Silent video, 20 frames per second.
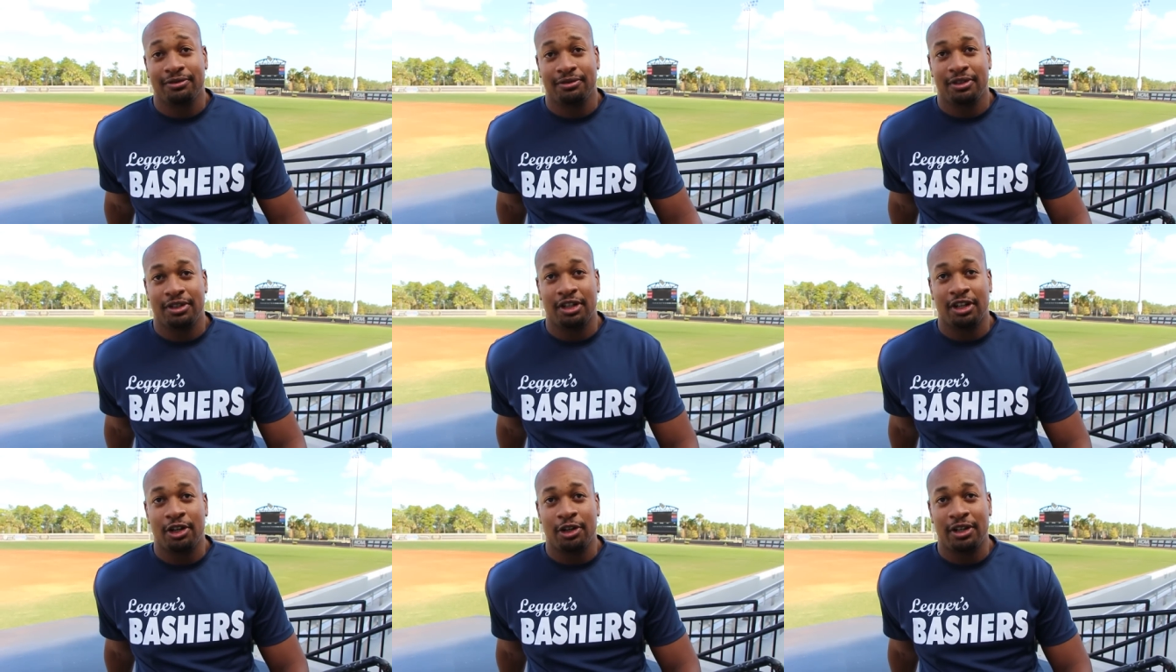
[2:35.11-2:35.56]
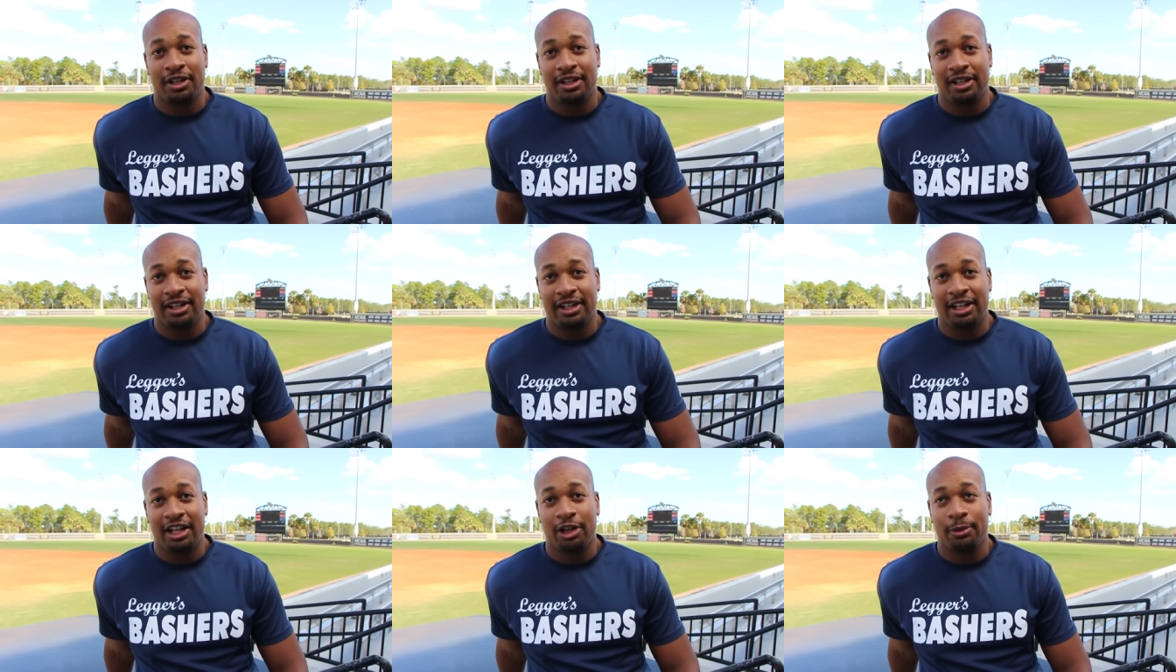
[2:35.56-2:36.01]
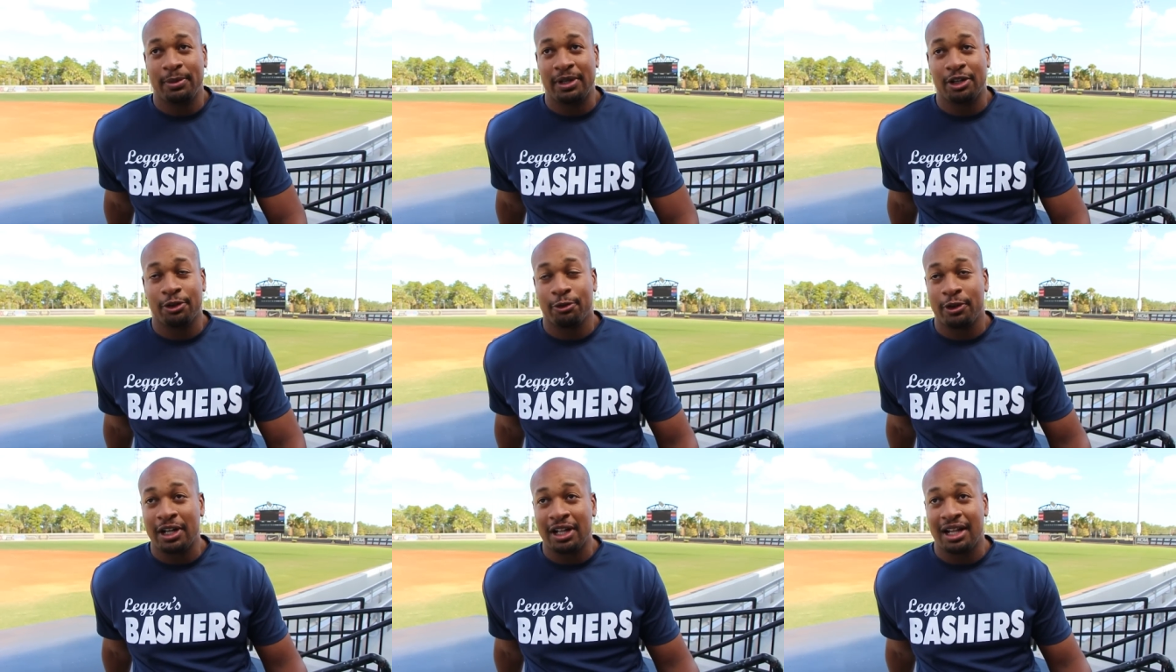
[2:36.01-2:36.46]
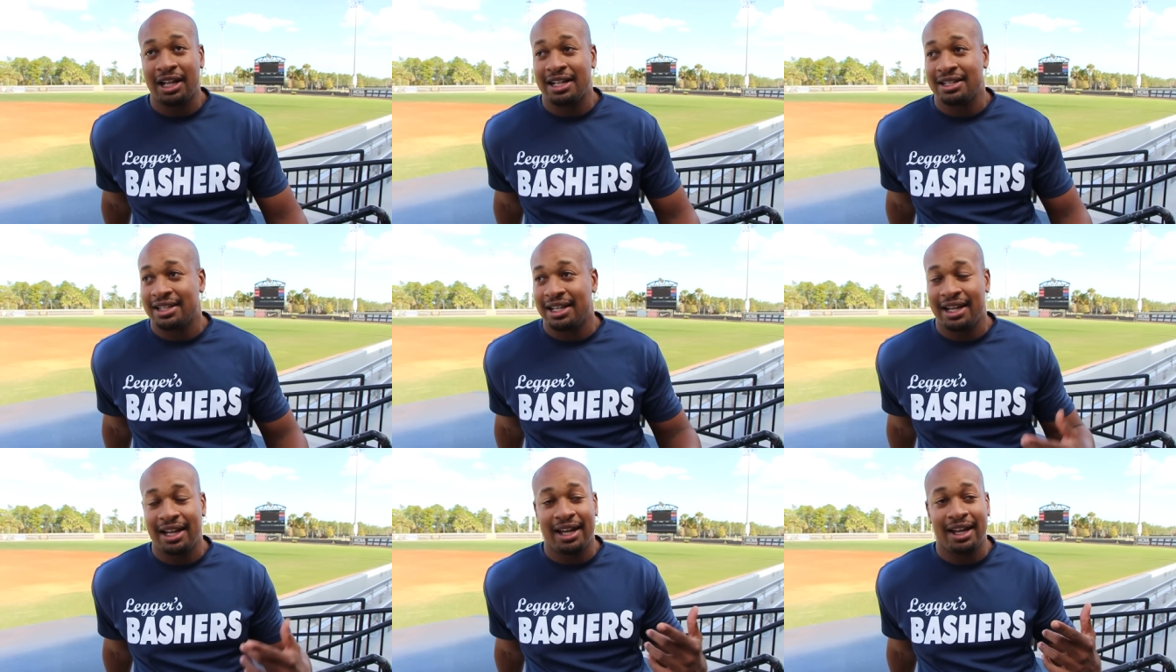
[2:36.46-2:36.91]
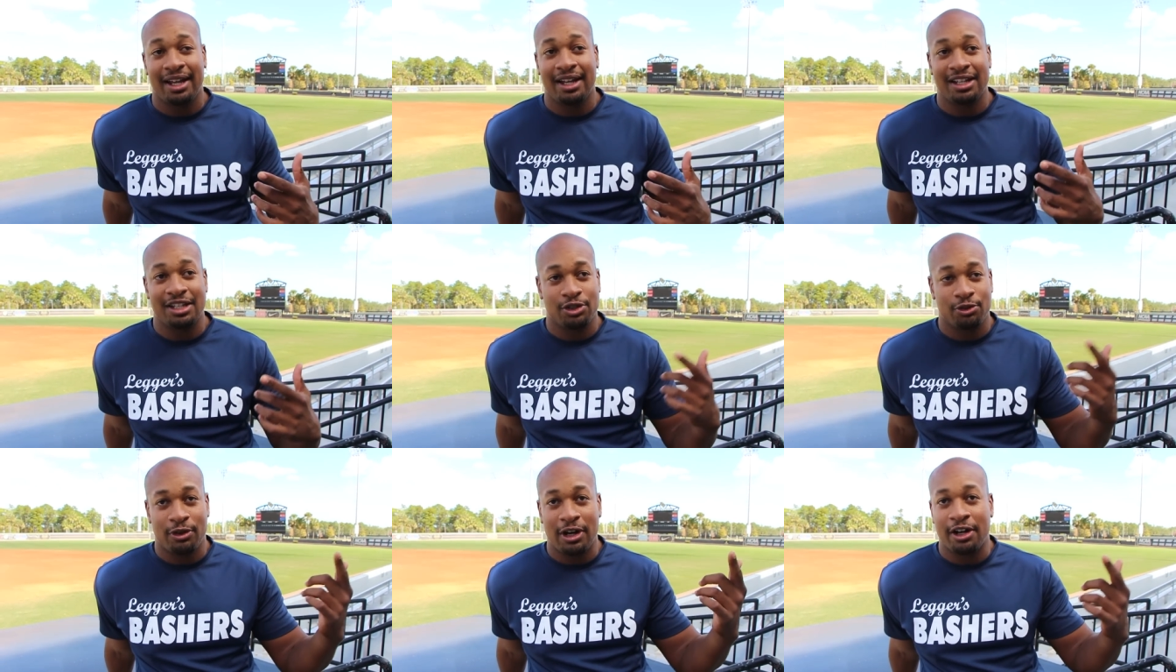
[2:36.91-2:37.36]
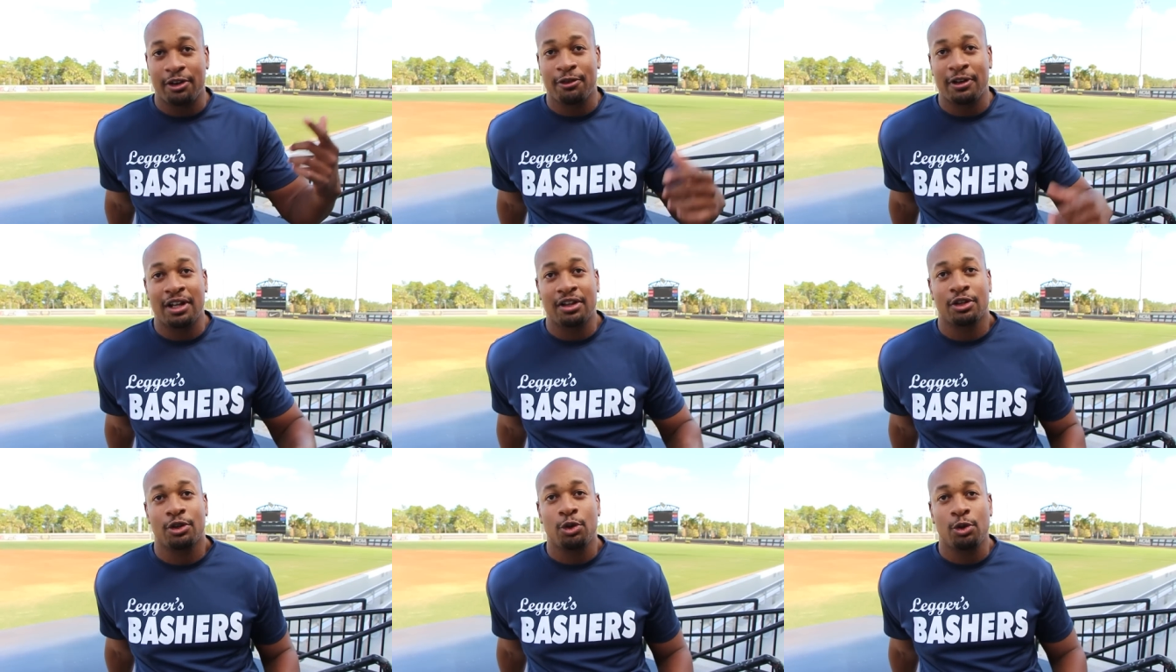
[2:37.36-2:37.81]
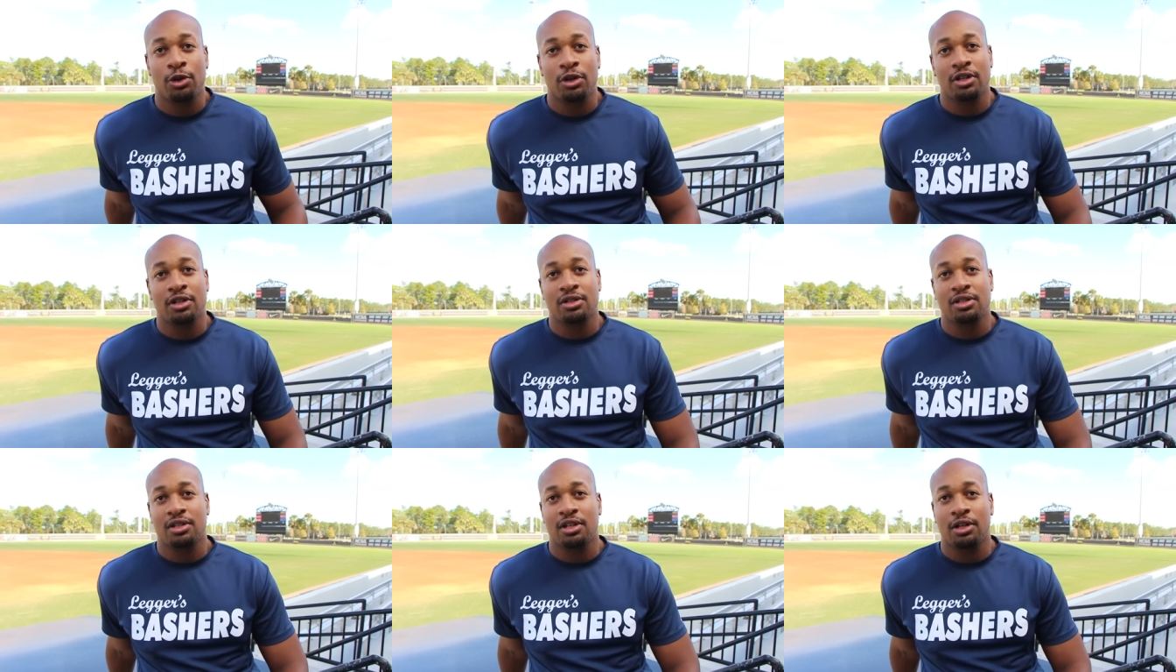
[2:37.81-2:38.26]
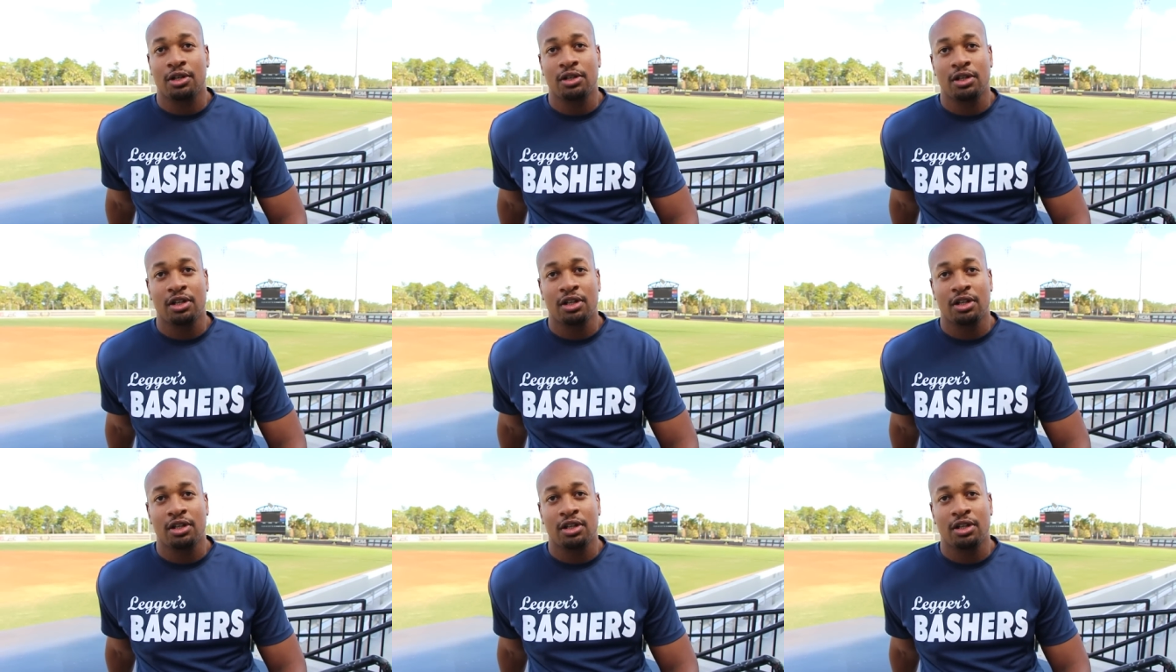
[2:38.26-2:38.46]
You know, it, it, helped me to realize that hey, it's right around the corner. So.